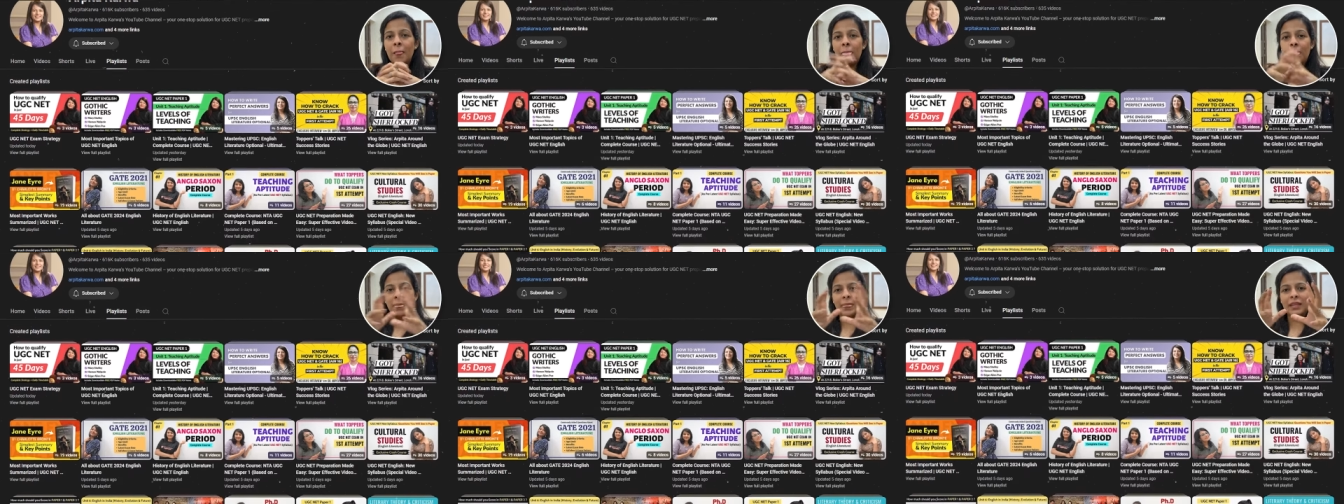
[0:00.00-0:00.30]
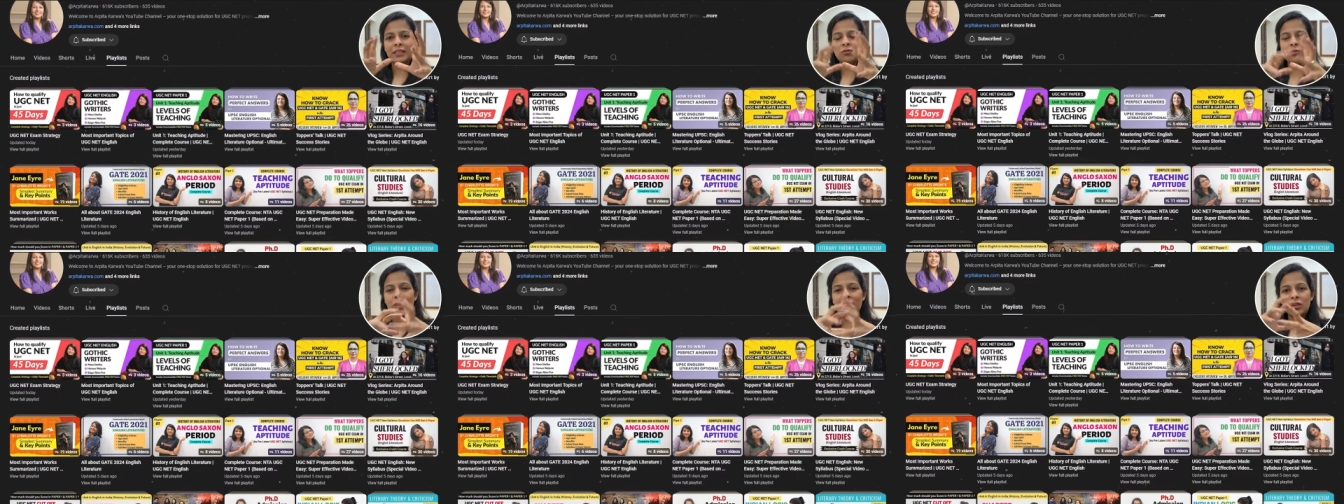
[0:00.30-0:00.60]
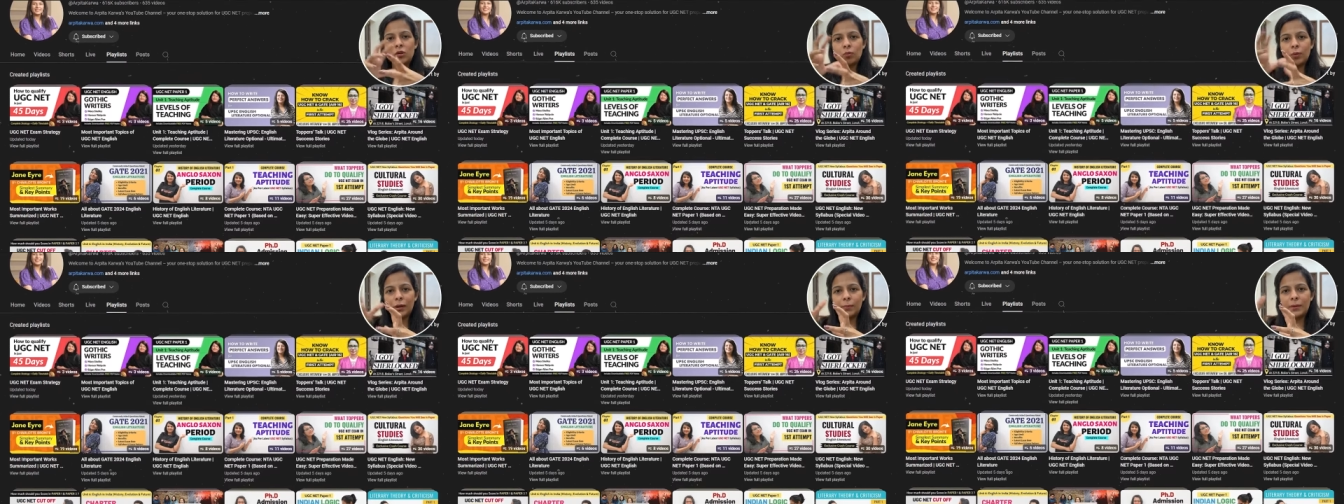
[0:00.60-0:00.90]
This way
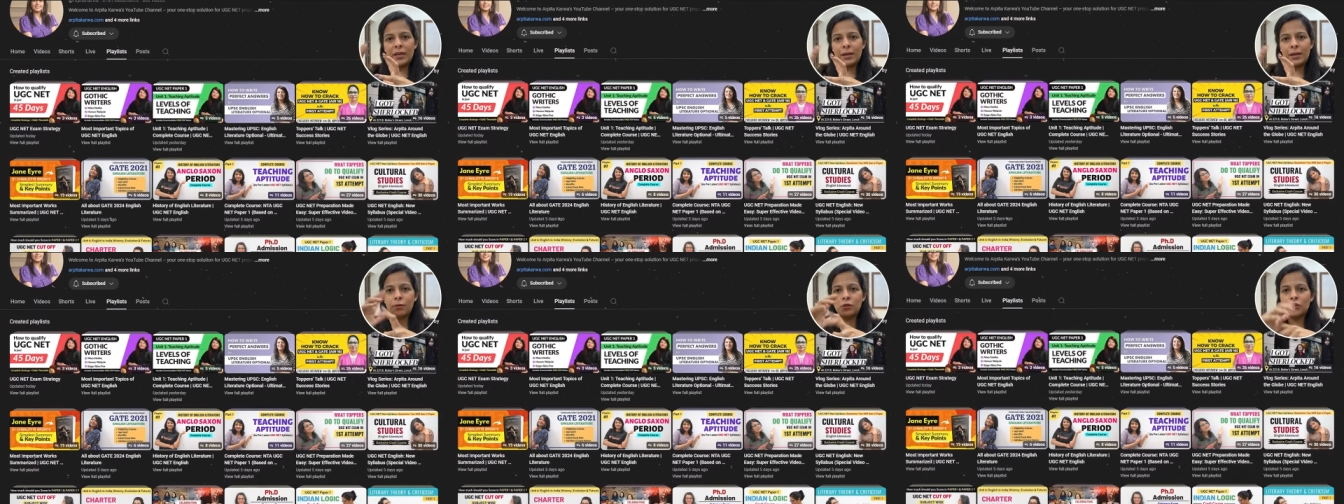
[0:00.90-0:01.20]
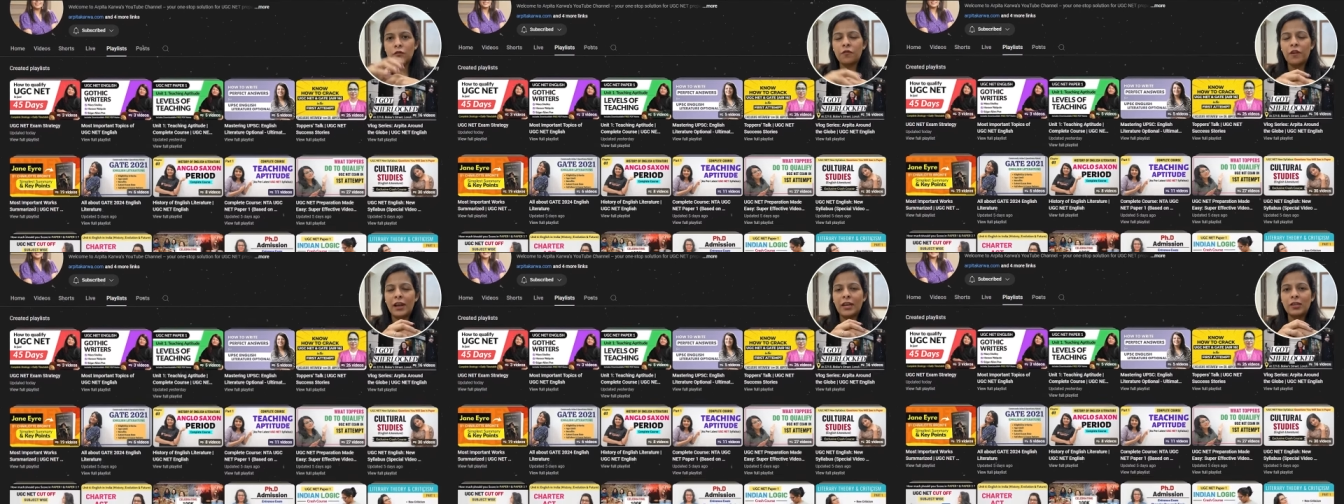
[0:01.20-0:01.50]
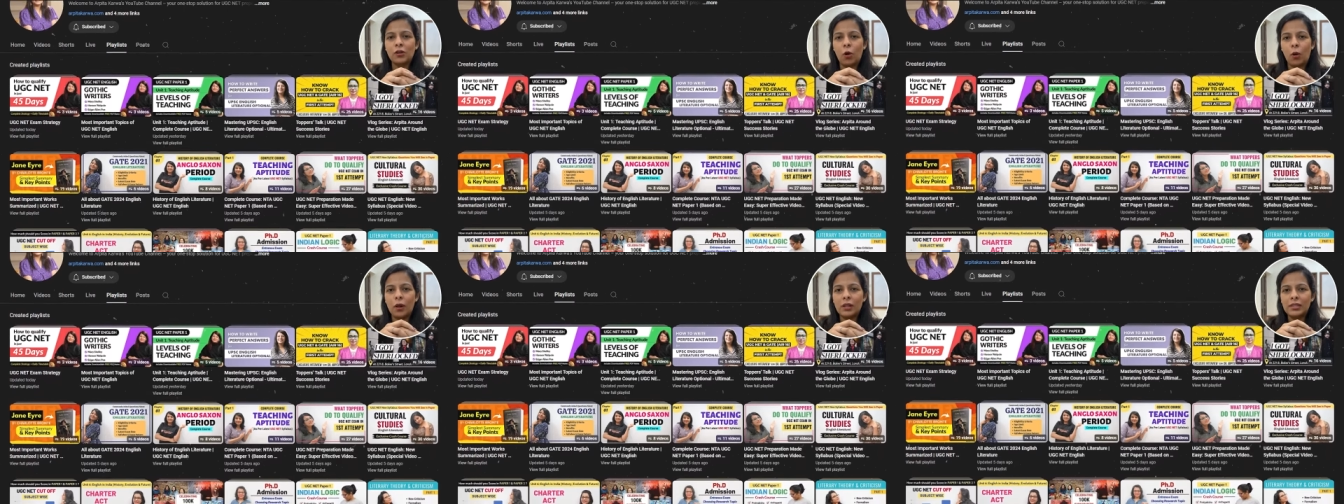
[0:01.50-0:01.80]
you will be able to
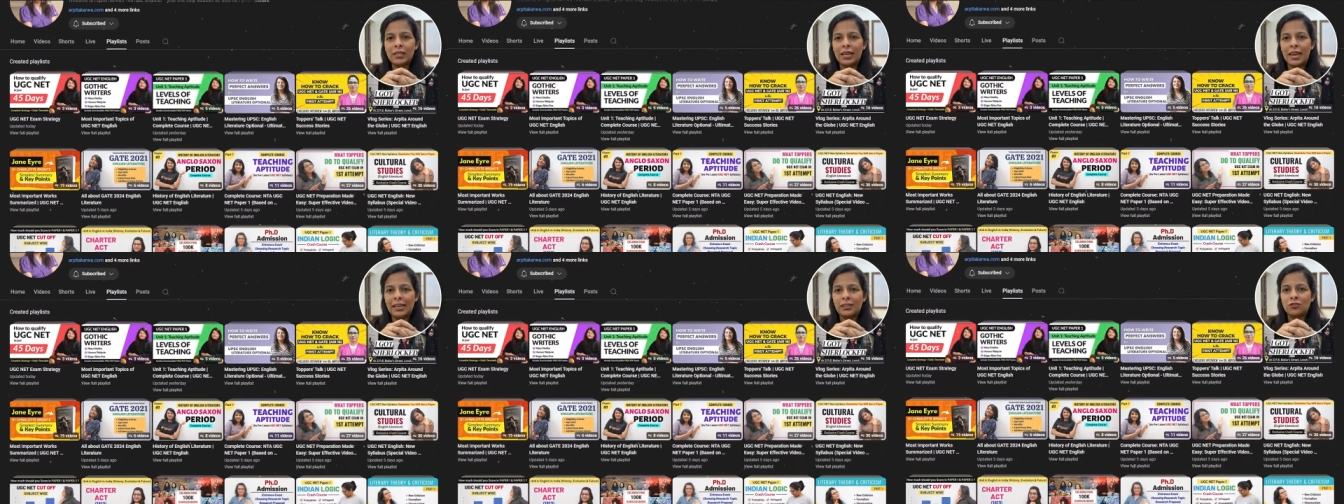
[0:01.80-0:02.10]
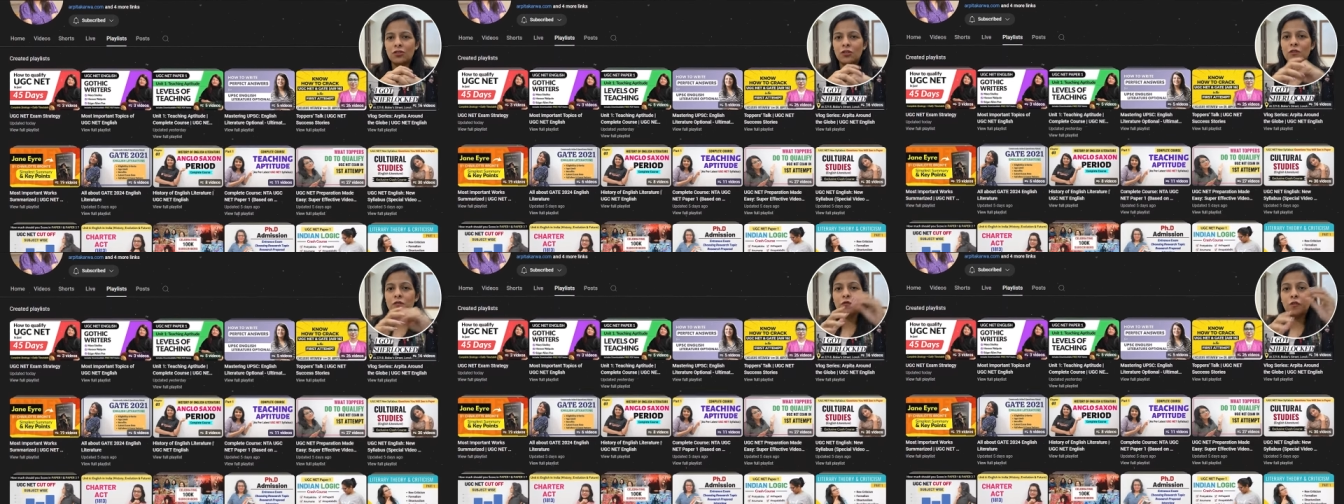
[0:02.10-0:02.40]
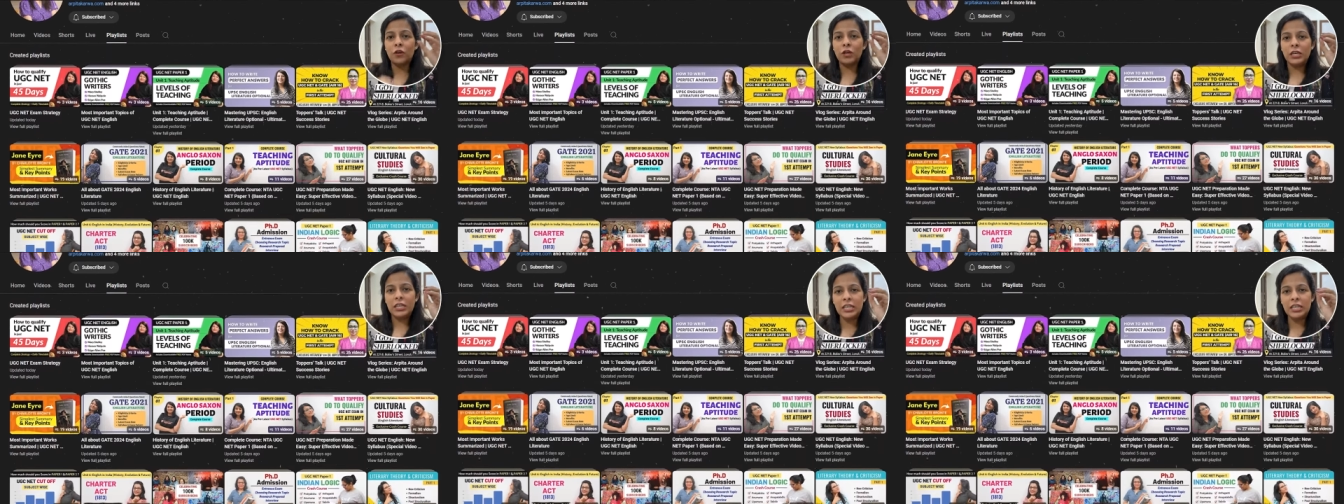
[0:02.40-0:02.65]
find all the lectures for